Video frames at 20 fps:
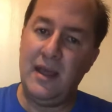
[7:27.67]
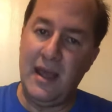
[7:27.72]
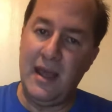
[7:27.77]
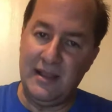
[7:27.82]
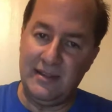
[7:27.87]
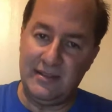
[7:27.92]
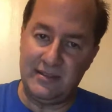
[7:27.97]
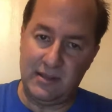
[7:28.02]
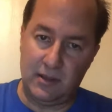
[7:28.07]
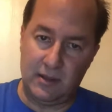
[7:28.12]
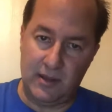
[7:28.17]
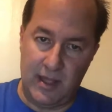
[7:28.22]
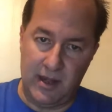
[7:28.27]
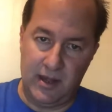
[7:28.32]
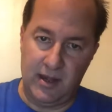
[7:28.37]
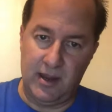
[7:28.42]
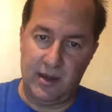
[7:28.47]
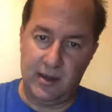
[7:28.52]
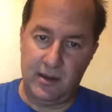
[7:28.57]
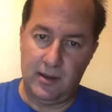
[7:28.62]

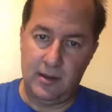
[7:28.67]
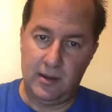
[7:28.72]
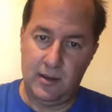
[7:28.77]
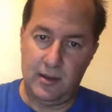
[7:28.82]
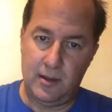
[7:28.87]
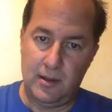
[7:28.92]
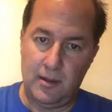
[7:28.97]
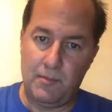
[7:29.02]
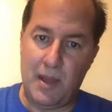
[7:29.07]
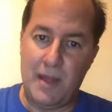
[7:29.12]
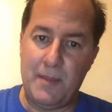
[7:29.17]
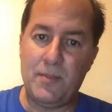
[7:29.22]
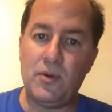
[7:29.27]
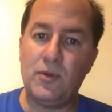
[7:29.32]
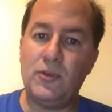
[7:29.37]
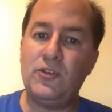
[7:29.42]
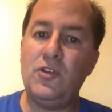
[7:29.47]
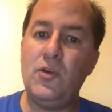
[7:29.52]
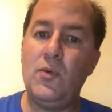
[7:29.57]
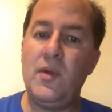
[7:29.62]
escalated it by
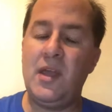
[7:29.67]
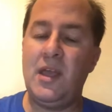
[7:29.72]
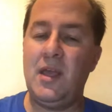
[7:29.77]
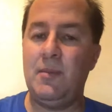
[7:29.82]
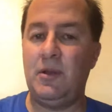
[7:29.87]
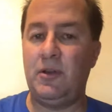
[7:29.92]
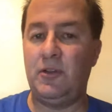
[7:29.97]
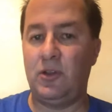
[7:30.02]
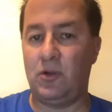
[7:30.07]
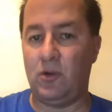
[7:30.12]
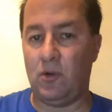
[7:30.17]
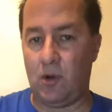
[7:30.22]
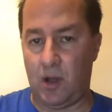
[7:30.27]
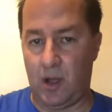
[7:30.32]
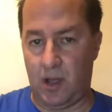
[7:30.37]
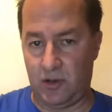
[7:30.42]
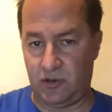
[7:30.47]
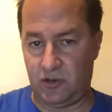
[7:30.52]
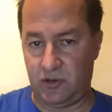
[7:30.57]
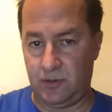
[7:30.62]
pursuing him into the
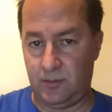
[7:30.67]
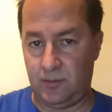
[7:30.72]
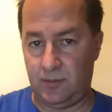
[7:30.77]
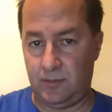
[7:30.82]
garage?